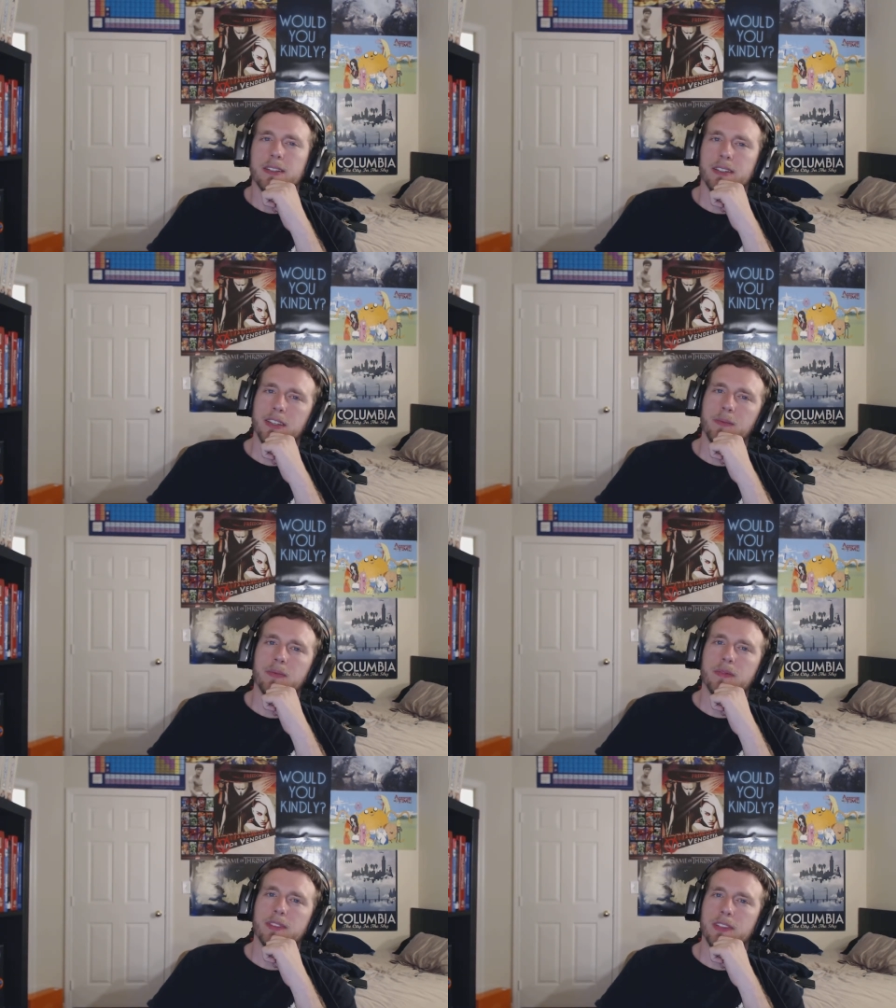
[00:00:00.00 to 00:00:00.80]

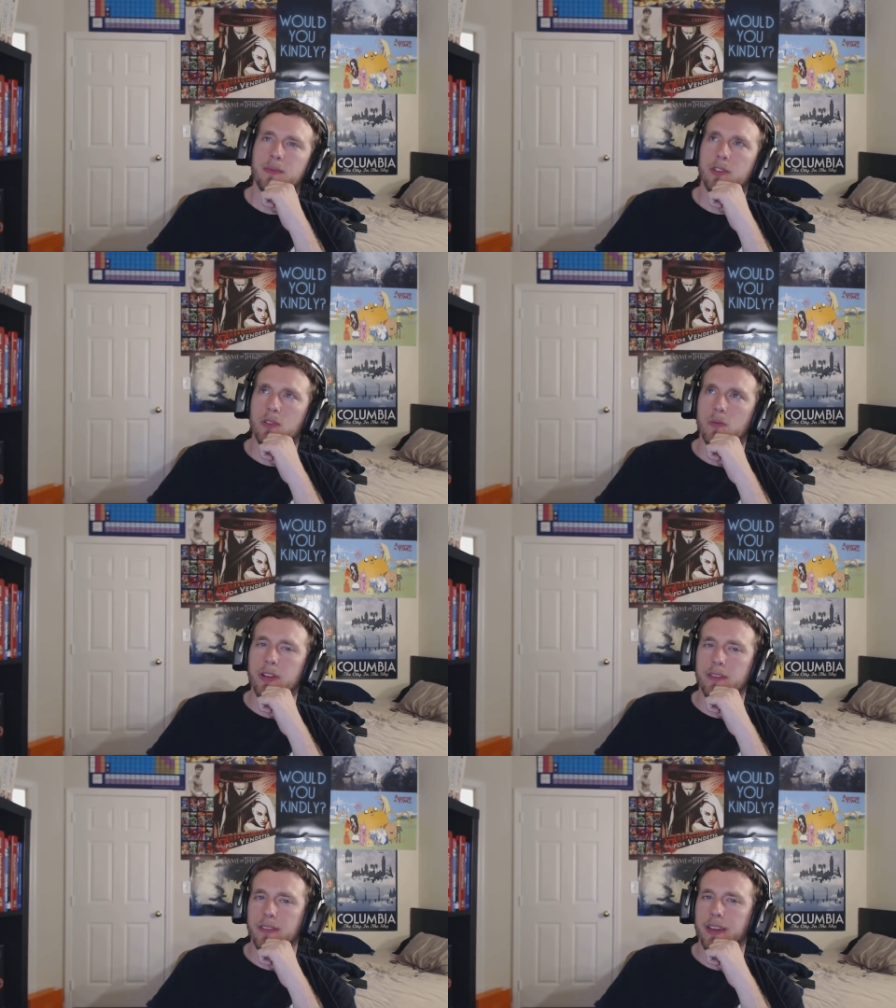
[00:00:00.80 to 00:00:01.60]
Sleep sleep is a
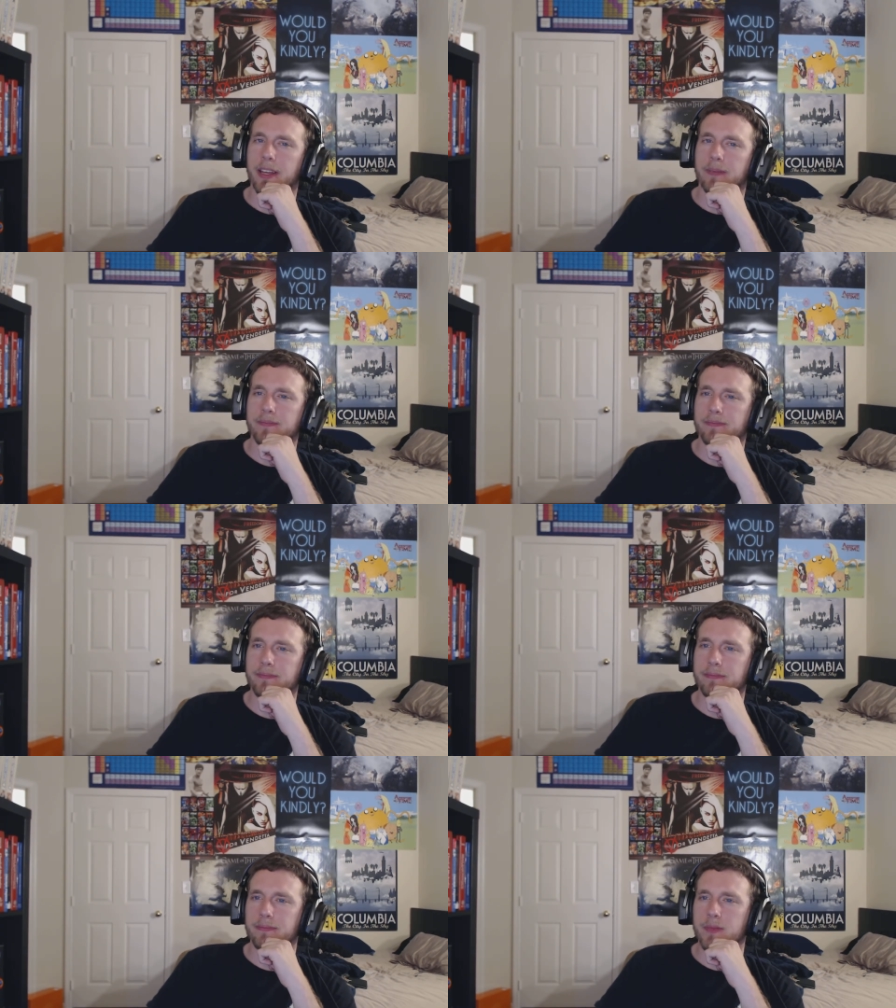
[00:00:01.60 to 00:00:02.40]
weird thing.
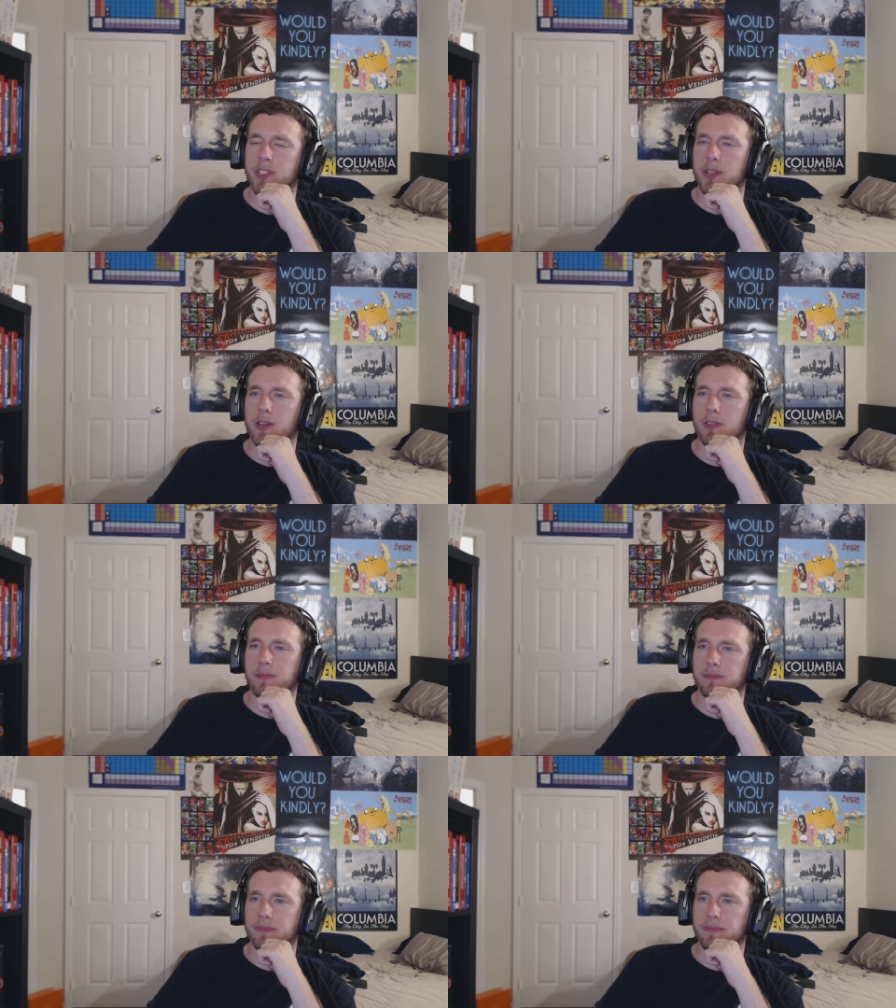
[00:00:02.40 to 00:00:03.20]
So